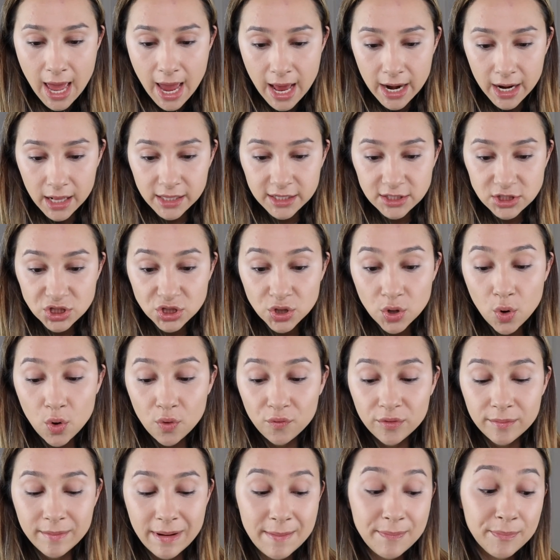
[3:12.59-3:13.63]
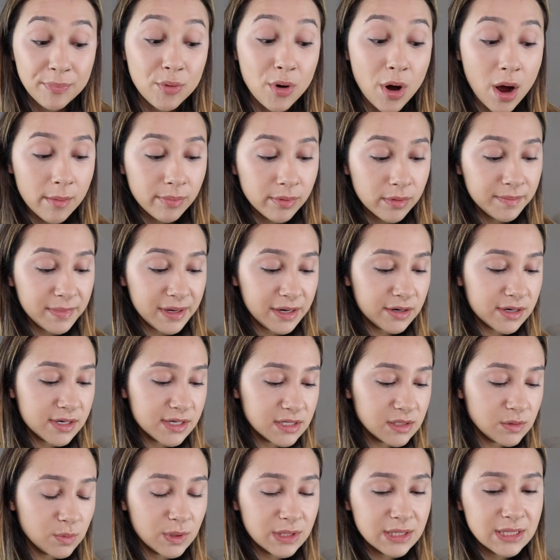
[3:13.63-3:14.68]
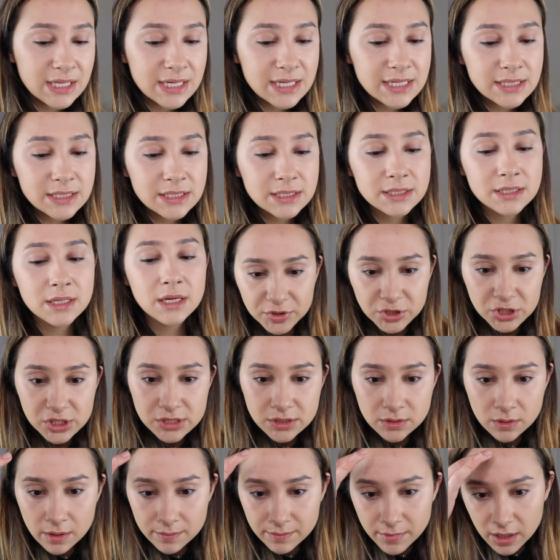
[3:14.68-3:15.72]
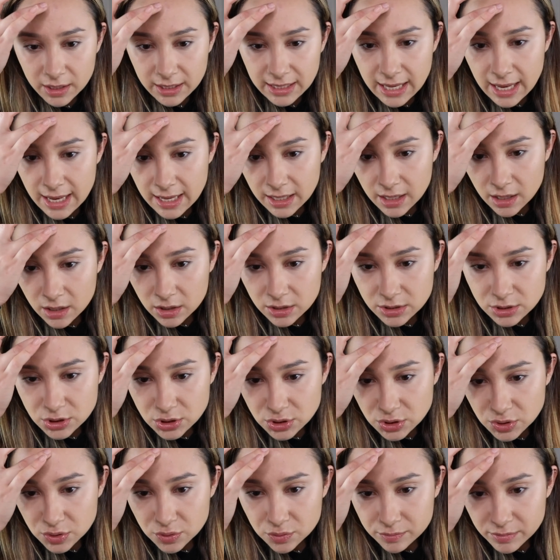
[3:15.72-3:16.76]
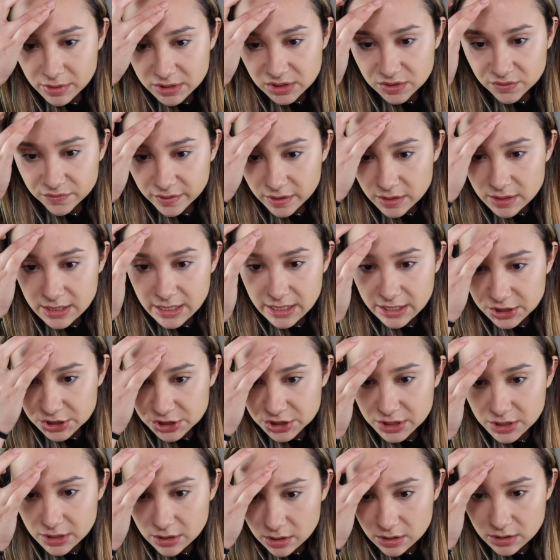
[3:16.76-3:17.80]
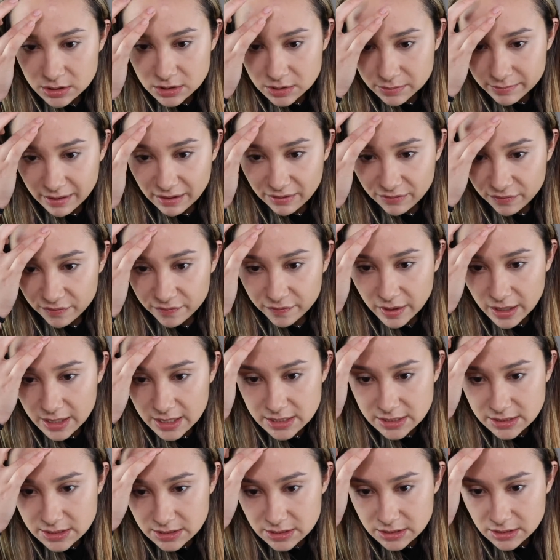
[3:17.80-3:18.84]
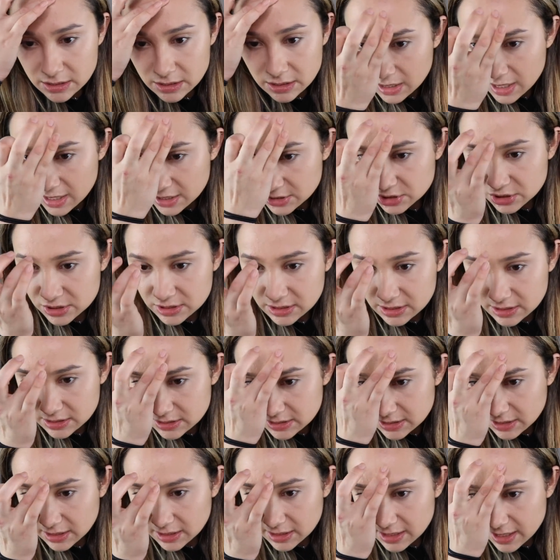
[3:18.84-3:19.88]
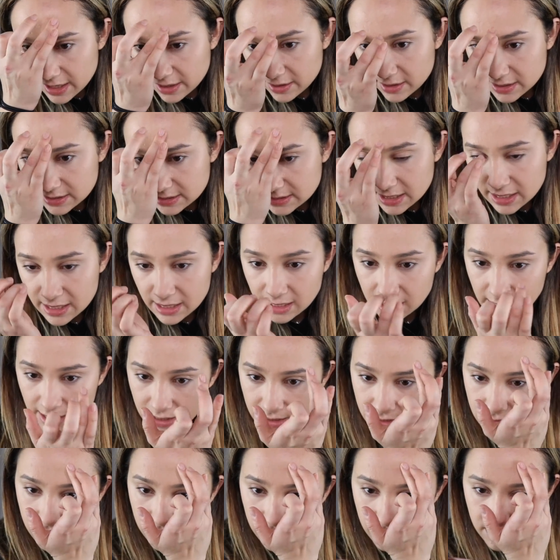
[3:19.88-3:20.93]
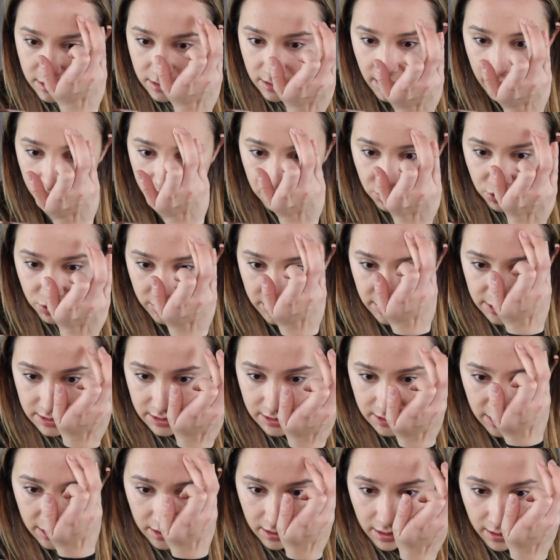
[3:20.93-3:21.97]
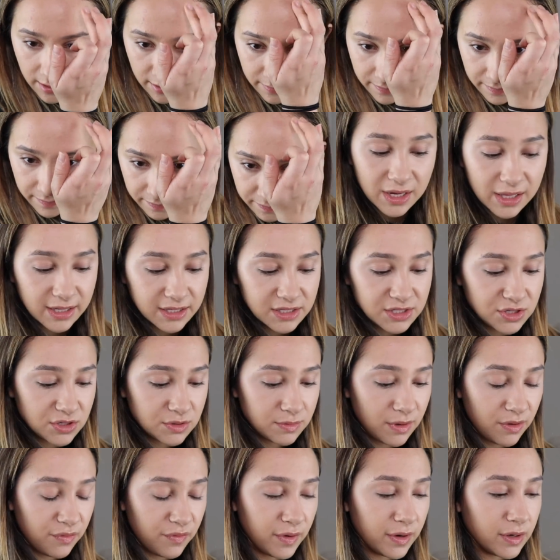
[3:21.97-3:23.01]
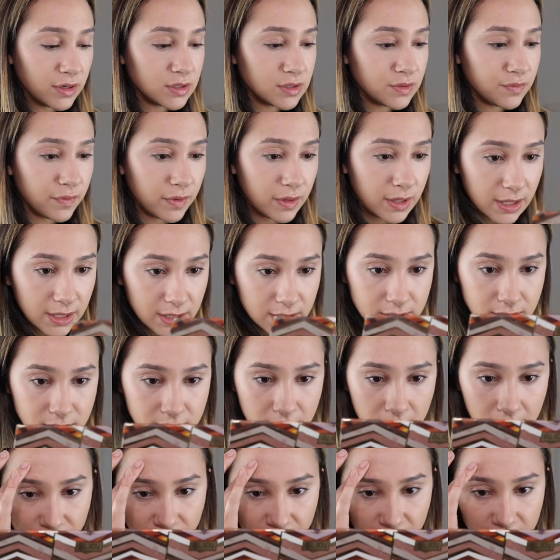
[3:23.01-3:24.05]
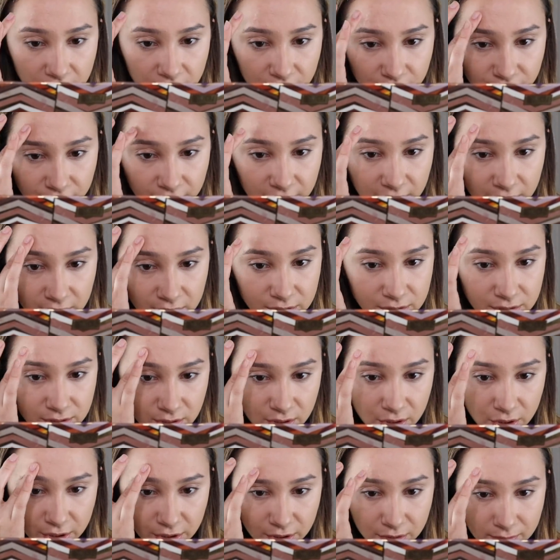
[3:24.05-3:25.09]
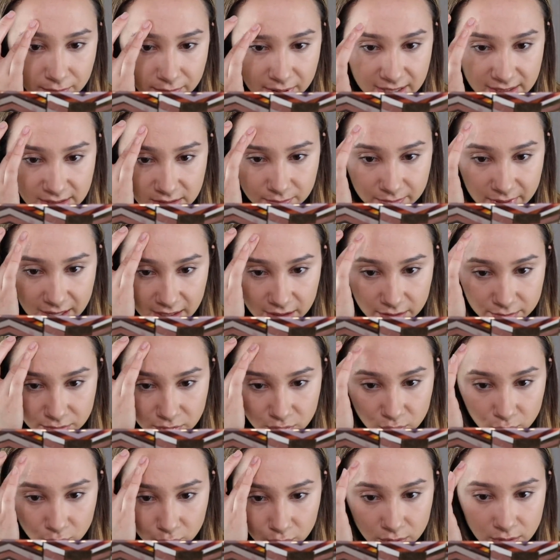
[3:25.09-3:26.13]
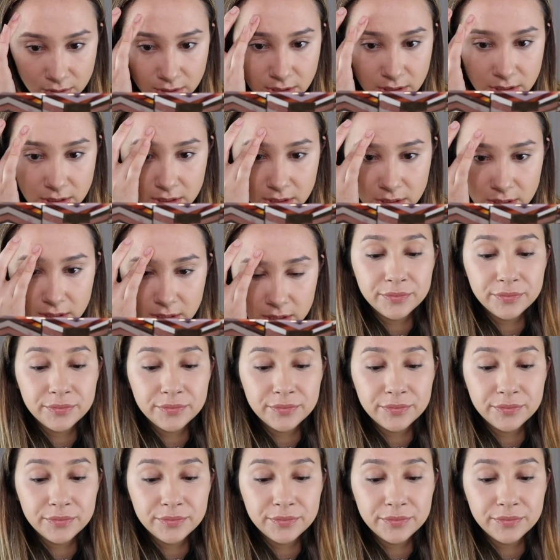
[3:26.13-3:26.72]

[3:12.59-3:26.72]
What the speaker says: and I like to go over my problem areas with this, just so I'm not caking on too much foundation onto my face and just concealing the areas that need the extra concealing. I like to use my fingers for this. I feel like your fingers are your best makeup tools.